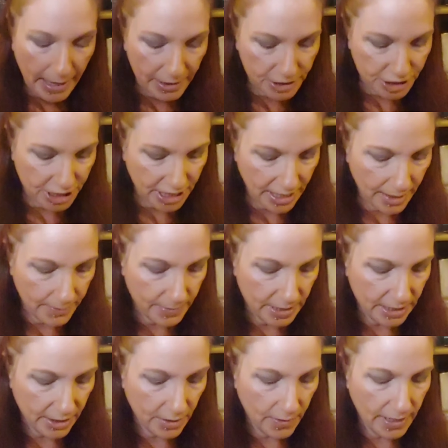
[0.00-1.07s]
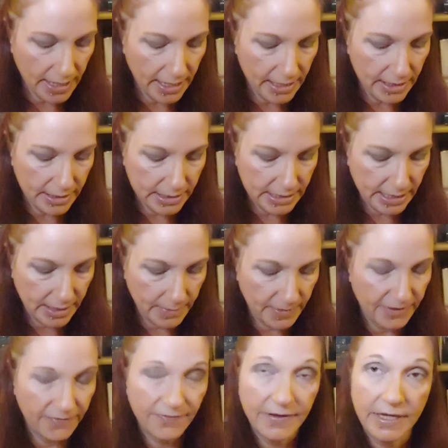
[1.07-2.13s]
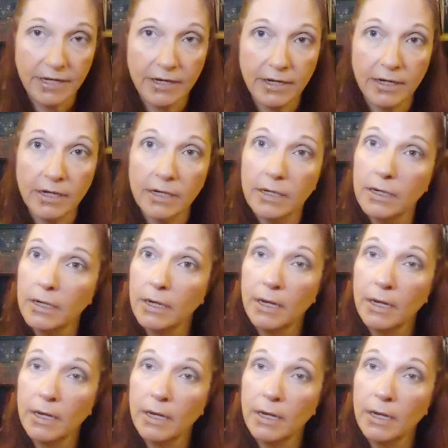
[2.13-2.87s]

Actually, I'm going to go ahead and take my finger